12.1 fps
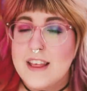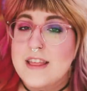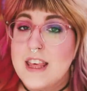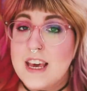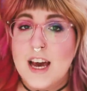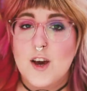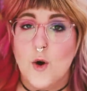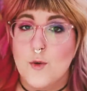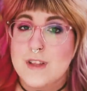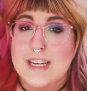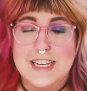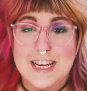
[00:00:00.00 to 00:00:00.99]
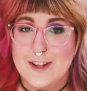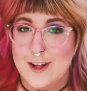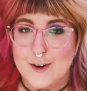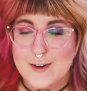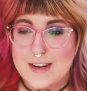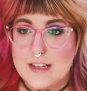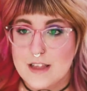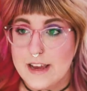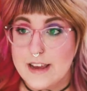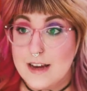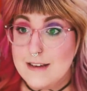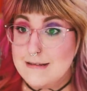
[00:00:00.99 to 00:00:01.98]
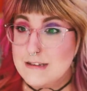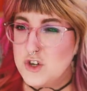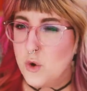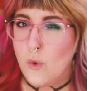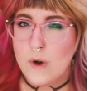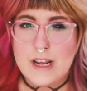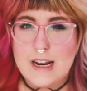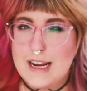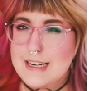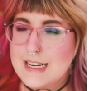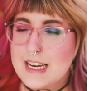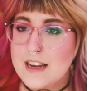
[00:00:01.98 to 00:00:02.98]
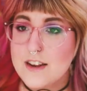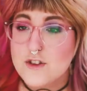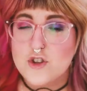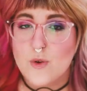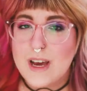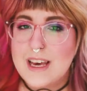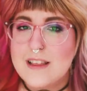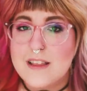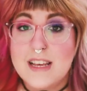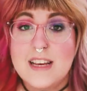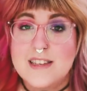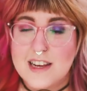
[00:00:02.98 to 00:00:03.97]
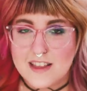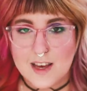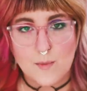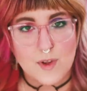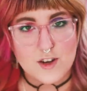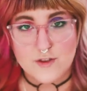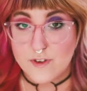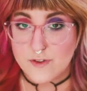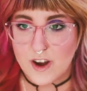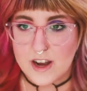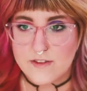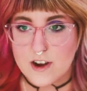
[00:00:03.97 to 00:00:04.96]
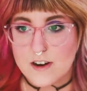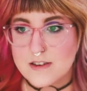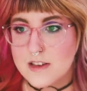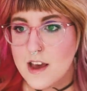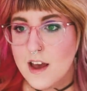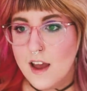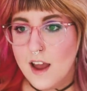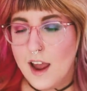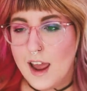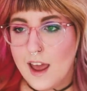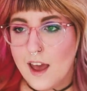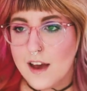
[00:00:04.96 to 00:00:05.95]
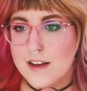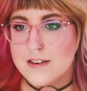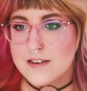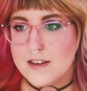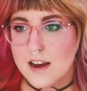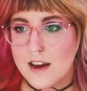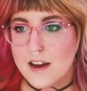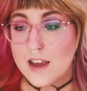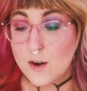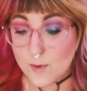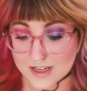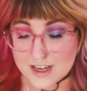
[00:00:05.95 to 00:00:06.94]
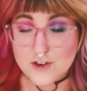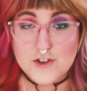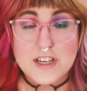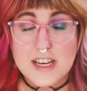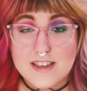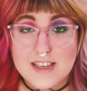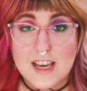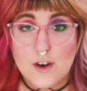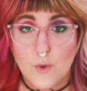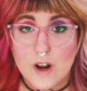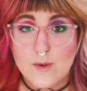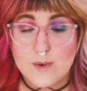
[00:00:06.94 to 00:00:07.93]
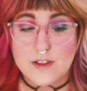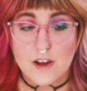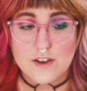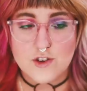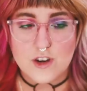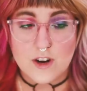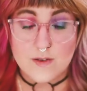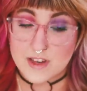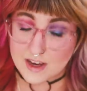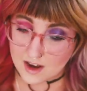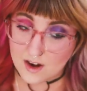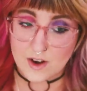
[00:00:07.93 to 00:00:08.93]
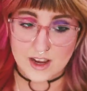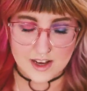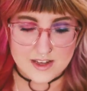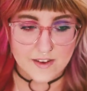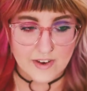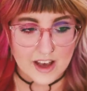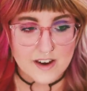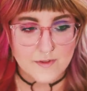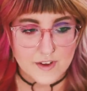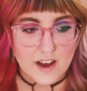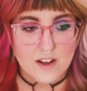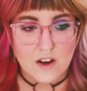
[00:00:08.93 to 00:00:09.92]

I think I only decluttered it like twenty nineteen. So I at least had that blush for five years. And uh, it was interesting seeing when it was launched and I was like, oh, I guess I've had it for that